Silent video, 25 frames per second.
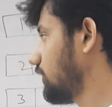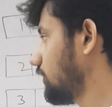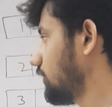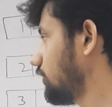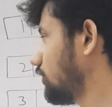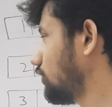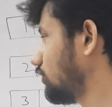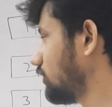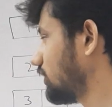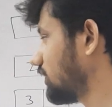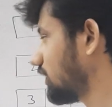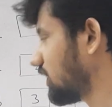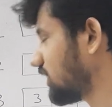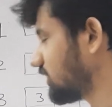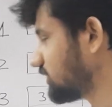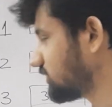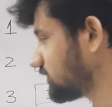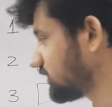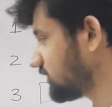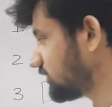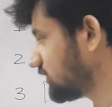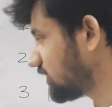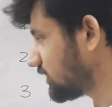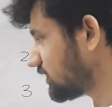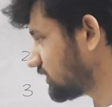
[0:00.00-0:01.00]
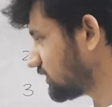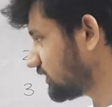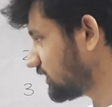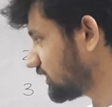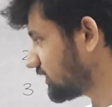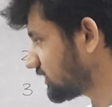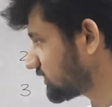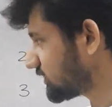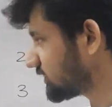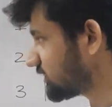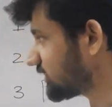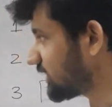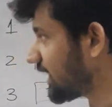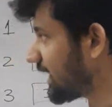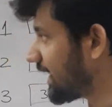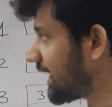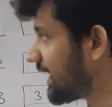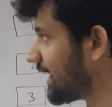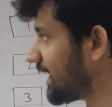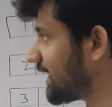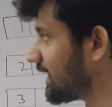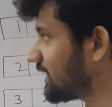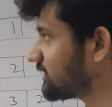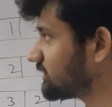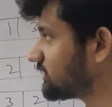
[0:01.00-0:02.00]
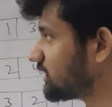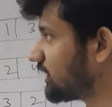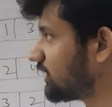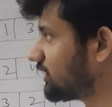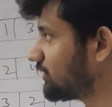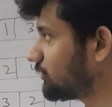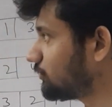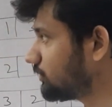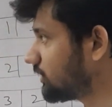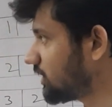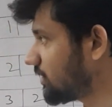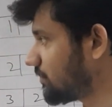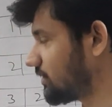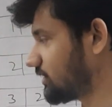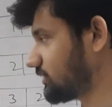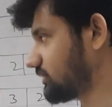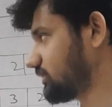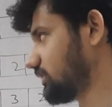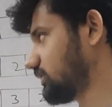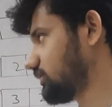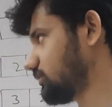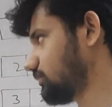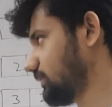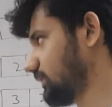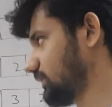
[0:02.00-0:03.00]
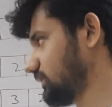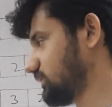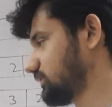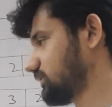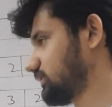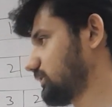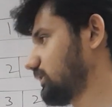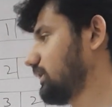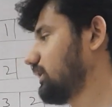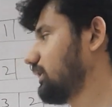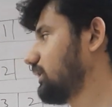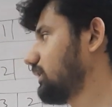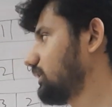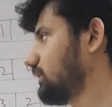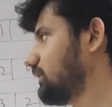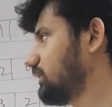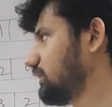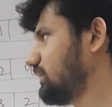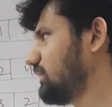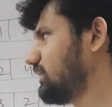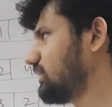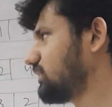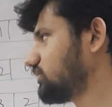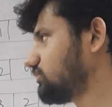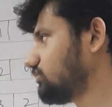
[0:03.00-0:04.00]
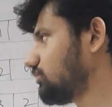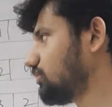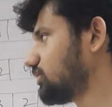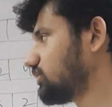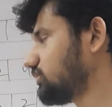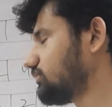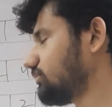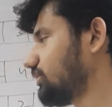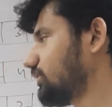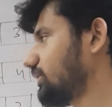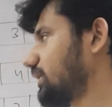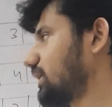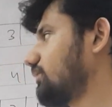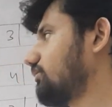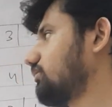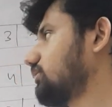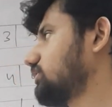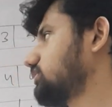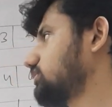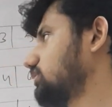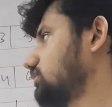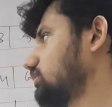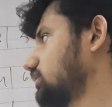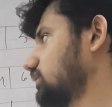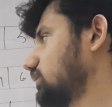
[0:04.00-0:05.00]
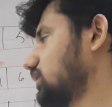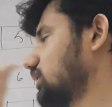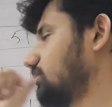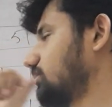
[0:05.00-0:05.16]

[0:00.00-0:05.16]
Don't consider this as a two-dimensional space. This was what I was talking